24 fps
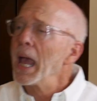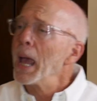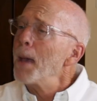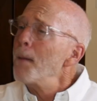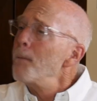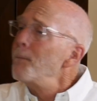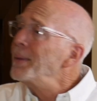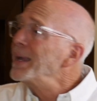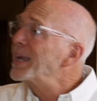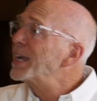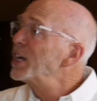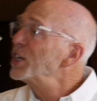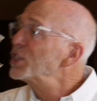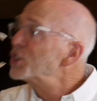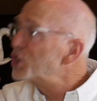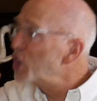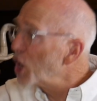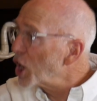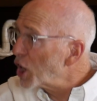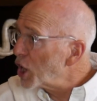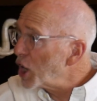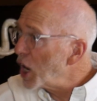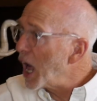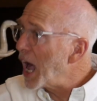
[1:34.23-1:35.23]
Because a
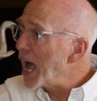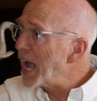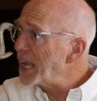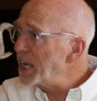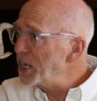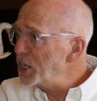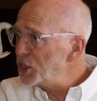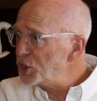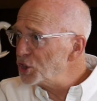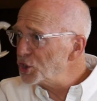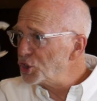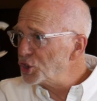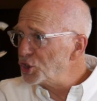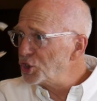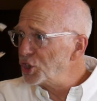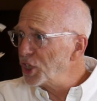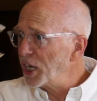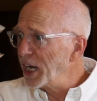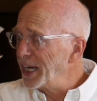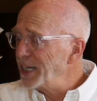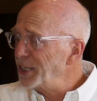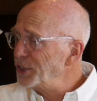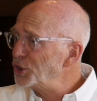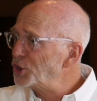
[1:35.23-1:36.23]
lot has
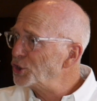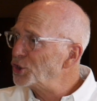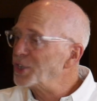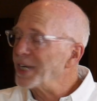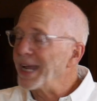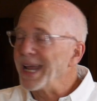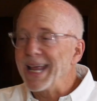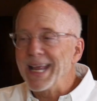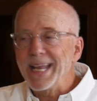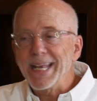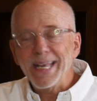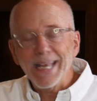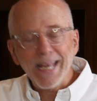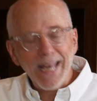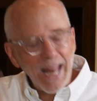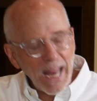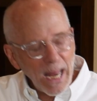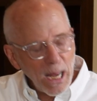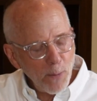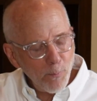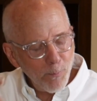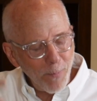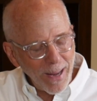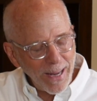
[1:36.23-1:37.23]
changed, and
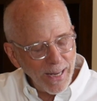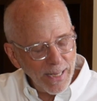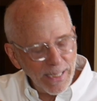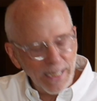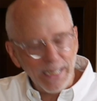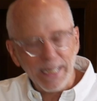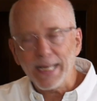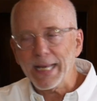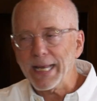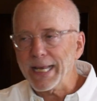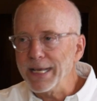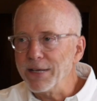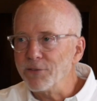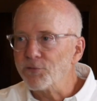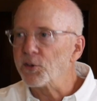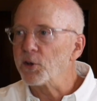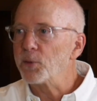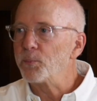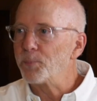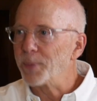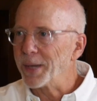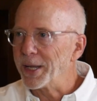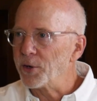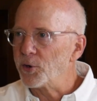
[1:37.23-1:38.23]
they made it even
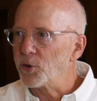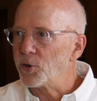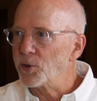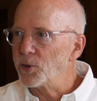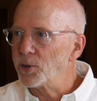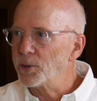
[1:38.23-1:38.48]
better.